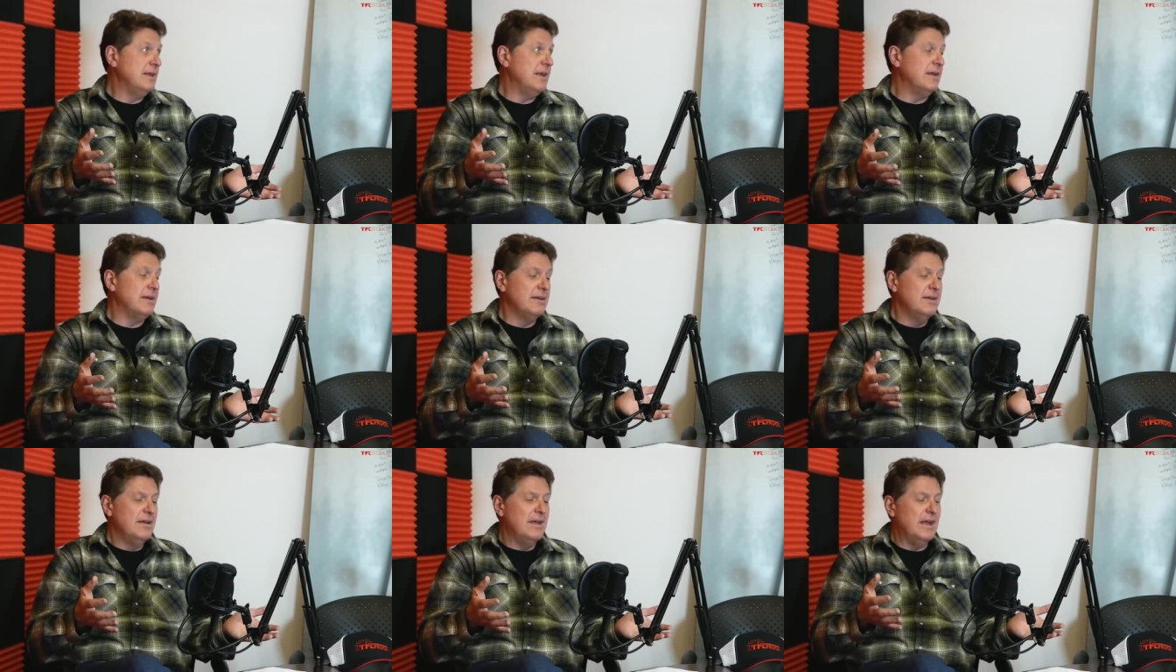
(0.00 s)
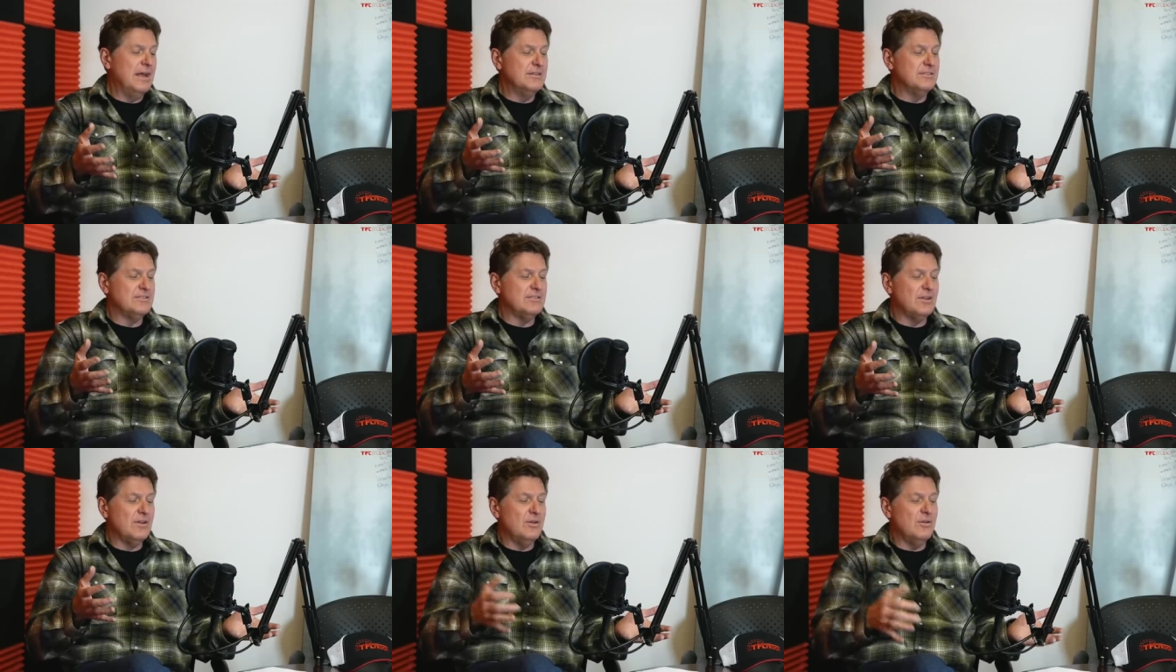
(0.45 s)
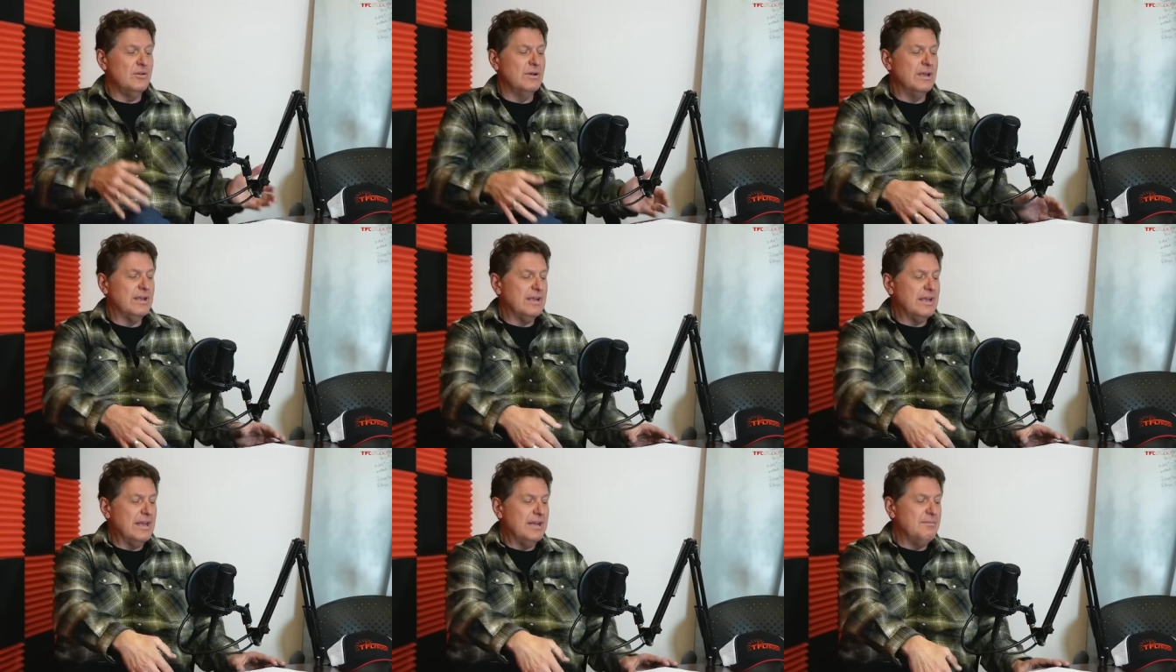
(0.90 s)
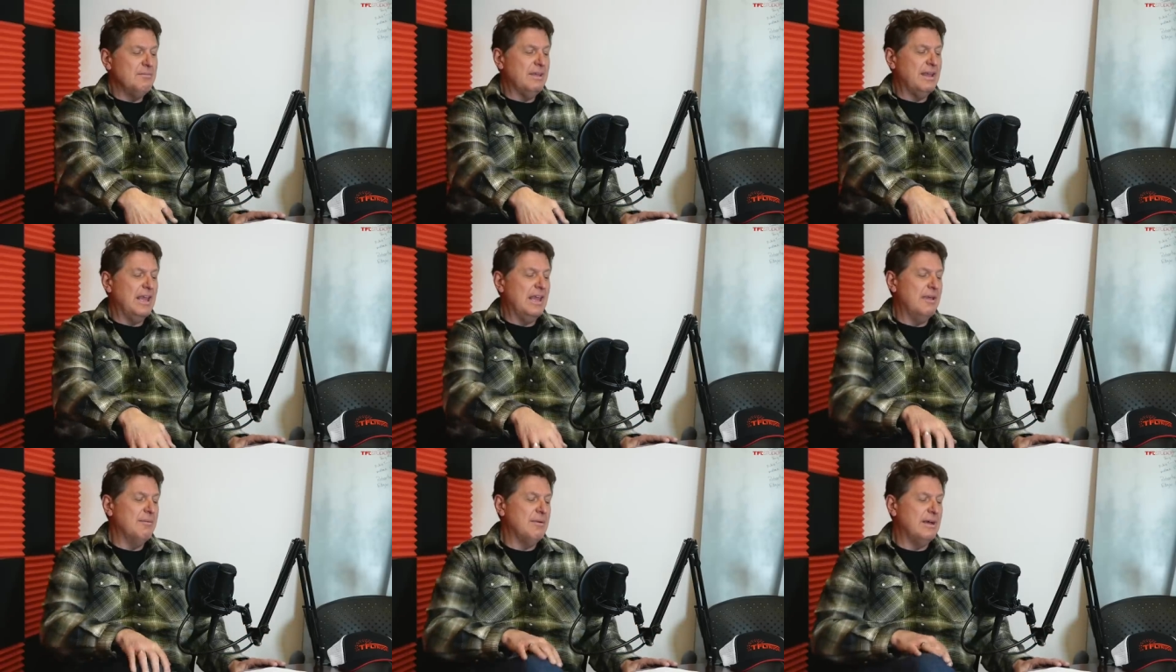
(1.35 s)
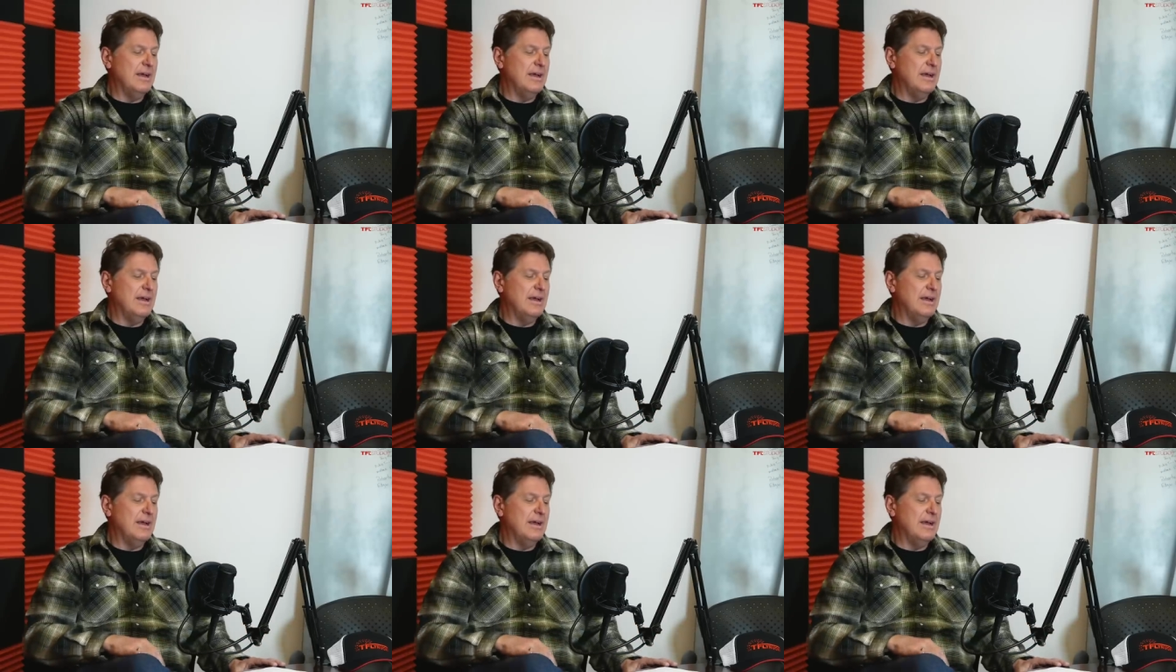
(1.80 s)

Yeah, and so it kind of became.